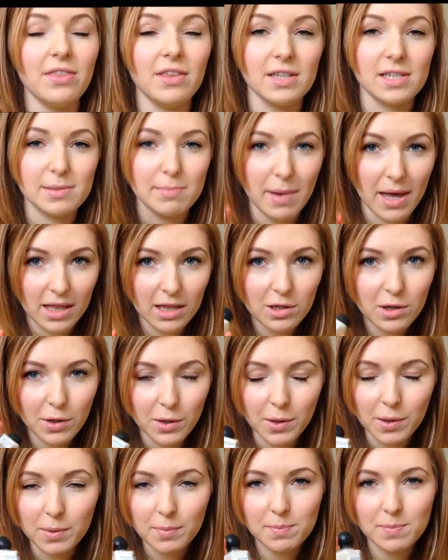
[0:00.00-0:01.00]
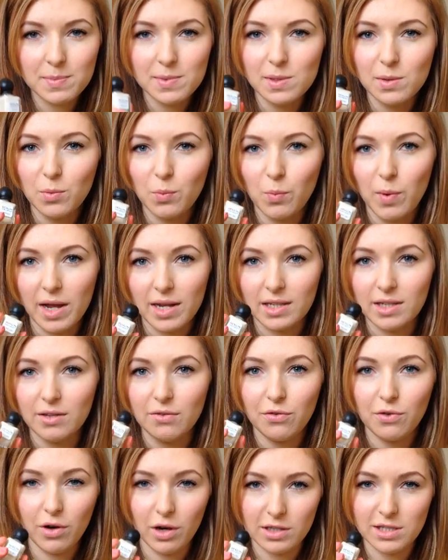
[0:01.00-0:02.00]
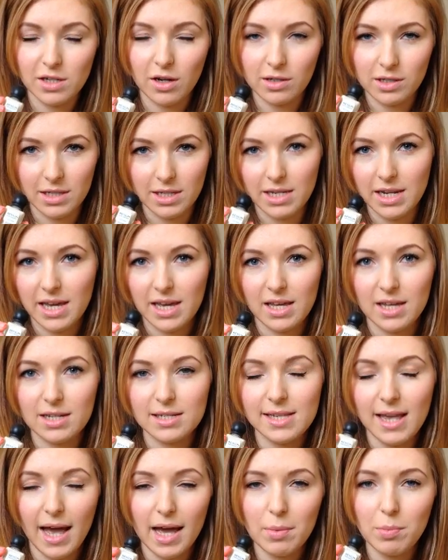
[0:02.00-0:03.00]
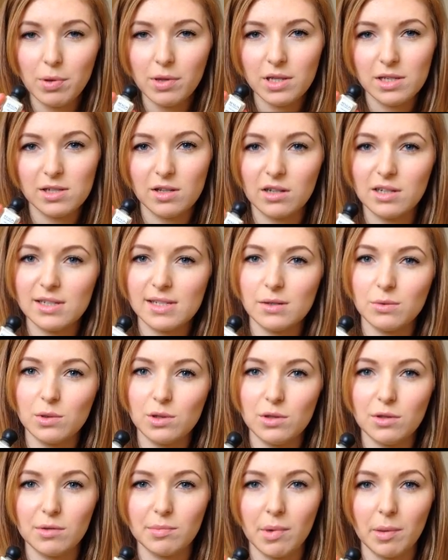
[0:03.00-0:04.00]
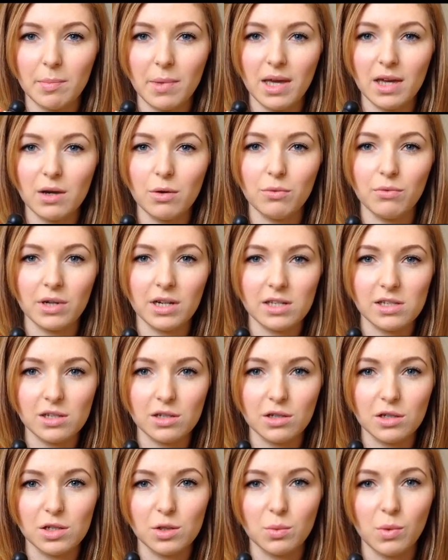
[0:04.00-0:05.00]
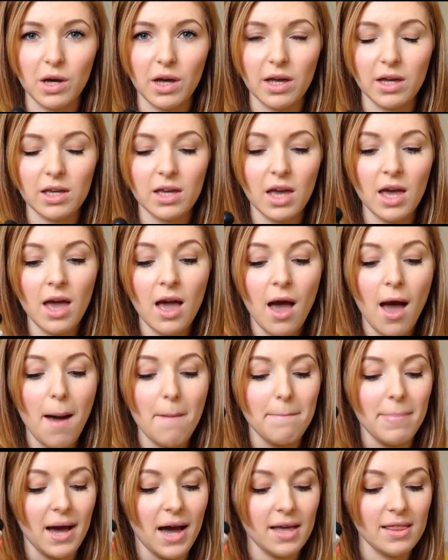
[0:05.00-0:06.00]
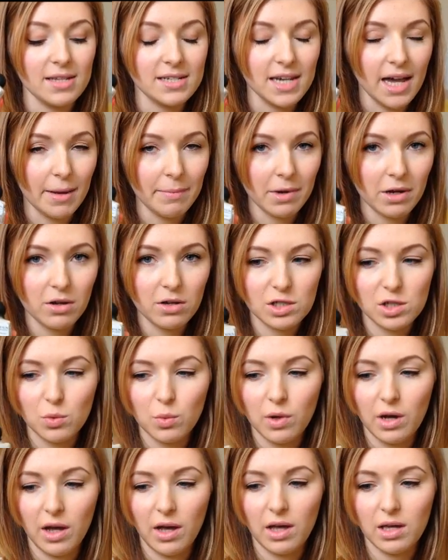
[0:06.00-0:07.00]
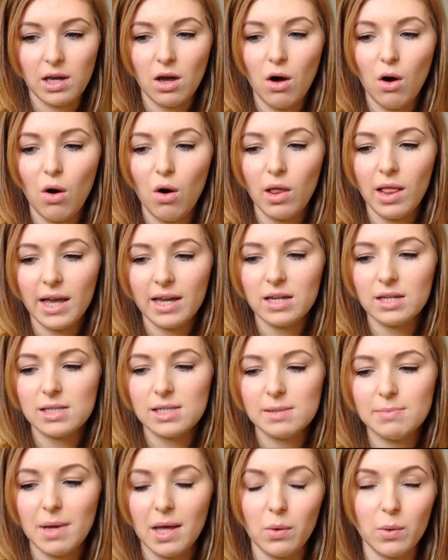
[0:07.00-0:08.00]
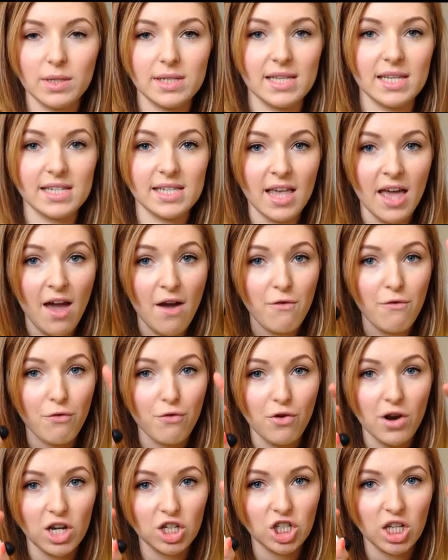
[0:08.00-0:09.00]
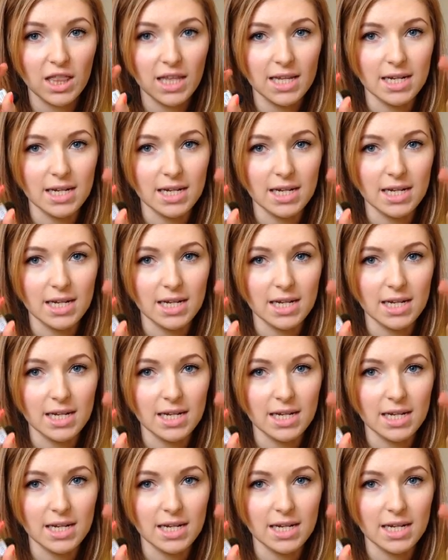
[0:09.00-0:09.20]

The smell comes when you've got it on your nails. I put this on as I was doing my makeup ready to go to work. By the time I got to work, all I could smell was this fresh